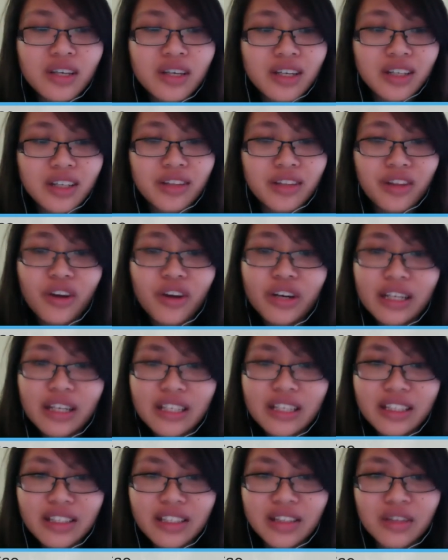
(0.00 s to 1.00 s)
Thirdly
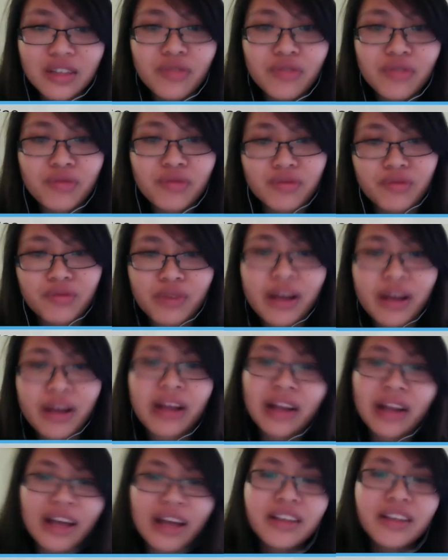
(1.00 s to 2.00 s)
is the like